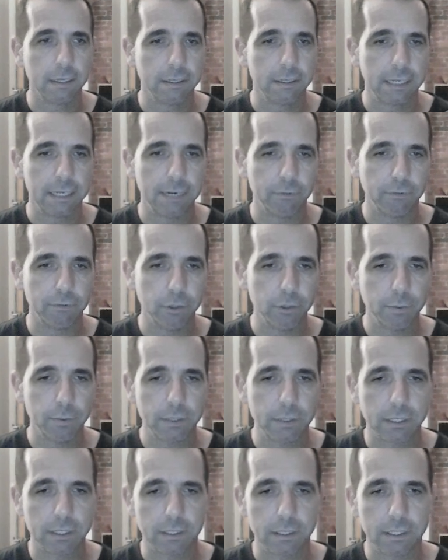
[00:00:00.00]
And
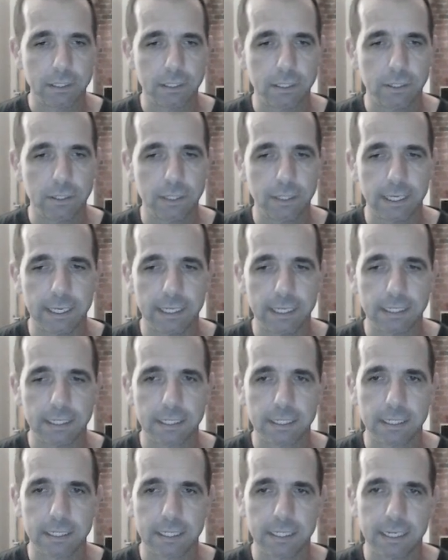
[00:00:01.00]
Rubinstein took
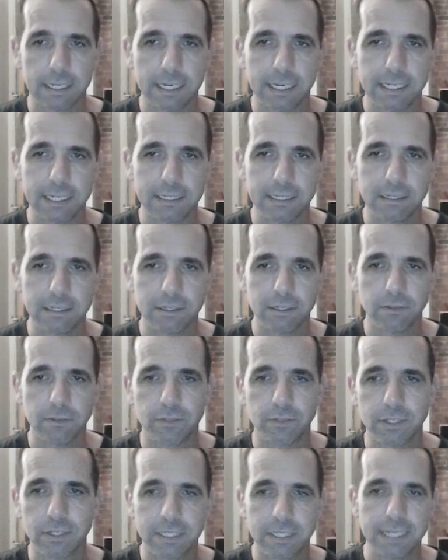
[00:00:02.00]
it and sort of
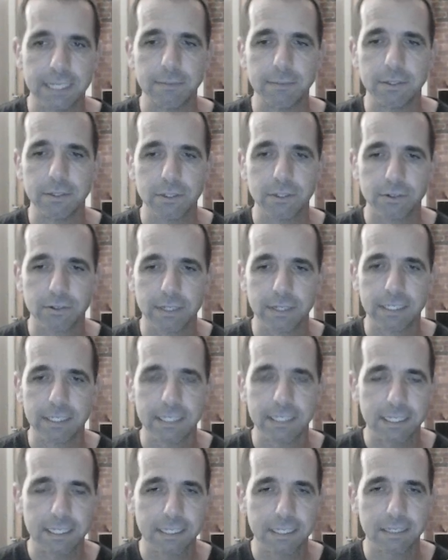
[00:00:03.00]
just
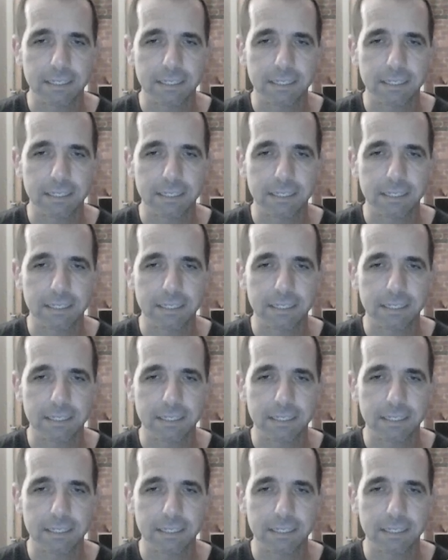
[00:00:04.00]
demonstrated